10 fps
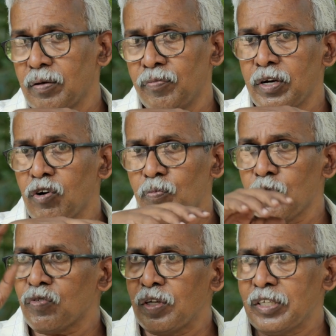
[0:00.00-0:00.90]
we cannot
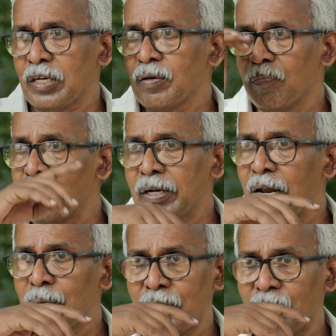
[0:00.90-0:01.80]
put such a big
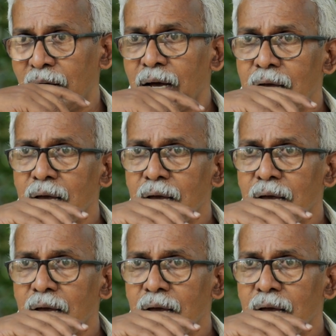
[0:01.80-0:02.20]
lab anywhere.